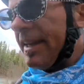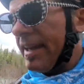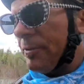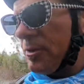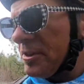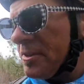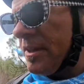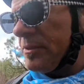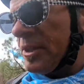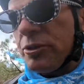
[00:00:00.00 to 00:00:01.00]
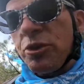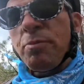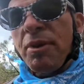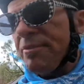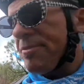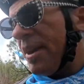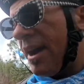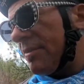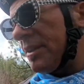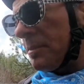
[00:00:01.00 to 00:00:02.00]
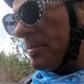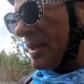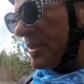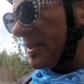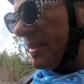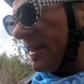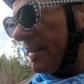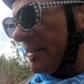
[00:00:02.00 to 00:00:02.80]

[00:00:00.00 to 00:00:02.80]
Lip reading: a 172.5 a little better. I